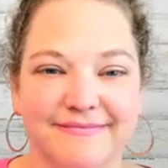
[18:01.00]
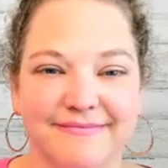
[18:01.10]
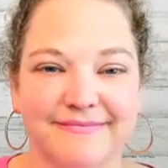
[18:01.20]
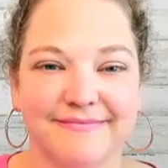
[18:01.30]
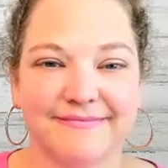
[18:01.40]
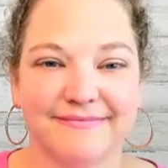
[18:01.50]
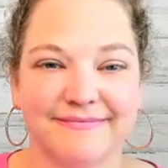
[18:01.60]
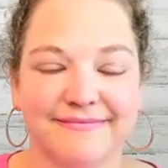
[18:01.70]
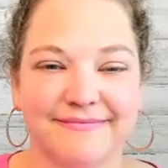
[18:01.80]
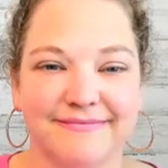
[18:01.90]

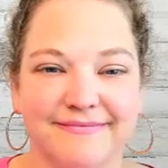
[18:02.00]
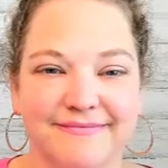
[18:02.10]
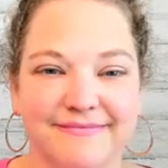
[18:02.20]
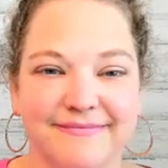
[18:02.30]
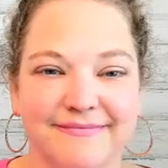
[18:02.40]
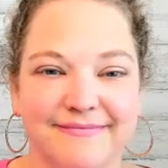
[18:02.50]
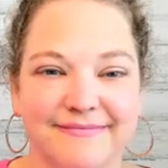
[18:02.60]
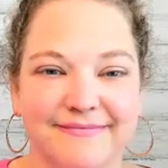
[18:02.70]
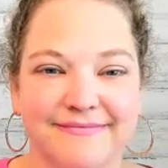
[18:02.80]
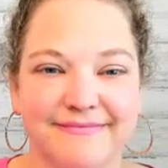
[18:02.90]

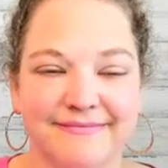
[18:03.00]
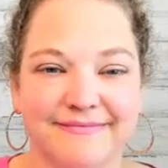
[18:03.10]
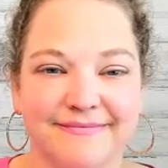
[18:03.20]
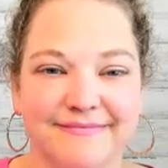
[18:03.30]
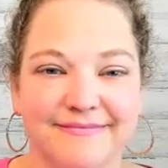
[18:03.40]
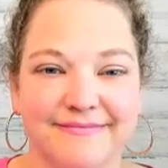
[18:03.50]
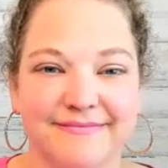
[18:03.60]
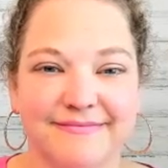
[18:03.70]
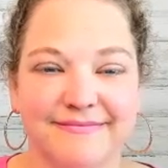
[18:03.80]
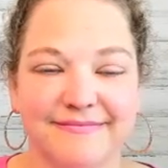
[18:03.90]

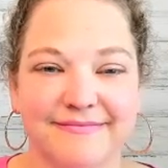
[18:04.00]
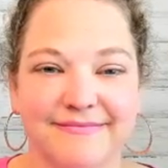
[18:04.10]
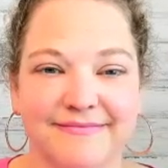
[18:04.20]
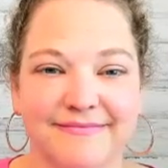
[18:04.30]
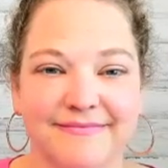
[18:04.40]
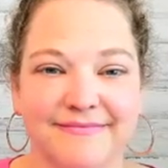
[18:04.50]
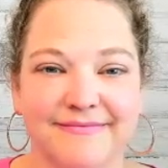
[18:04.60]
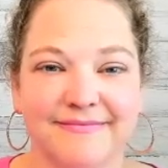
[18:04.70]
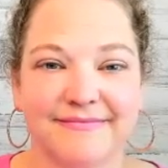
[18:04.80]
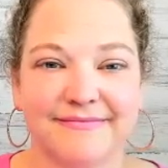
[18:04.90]

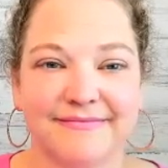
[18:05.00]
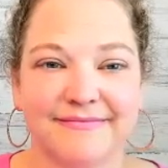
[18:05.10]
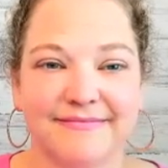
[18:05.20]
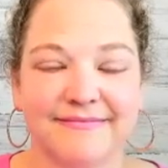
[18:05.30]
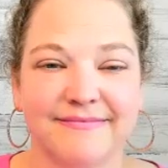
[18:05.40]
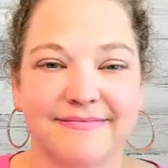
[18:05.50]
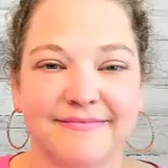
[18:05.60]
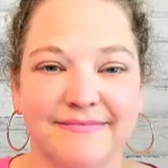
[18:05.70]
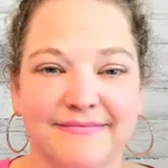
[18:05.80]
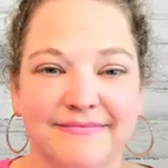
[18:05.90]

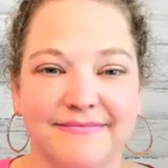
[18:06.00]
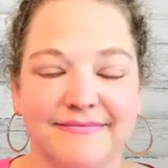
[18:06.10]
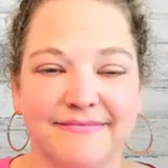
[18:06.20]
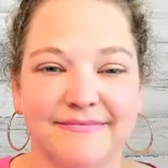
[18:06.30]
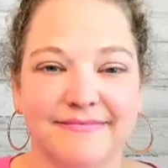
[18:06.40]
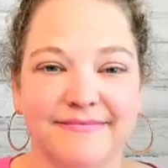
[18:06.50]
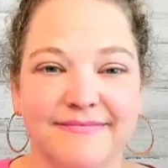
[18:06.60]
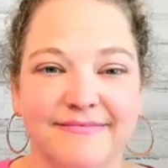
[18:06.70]
No words are spoken by the person on screen.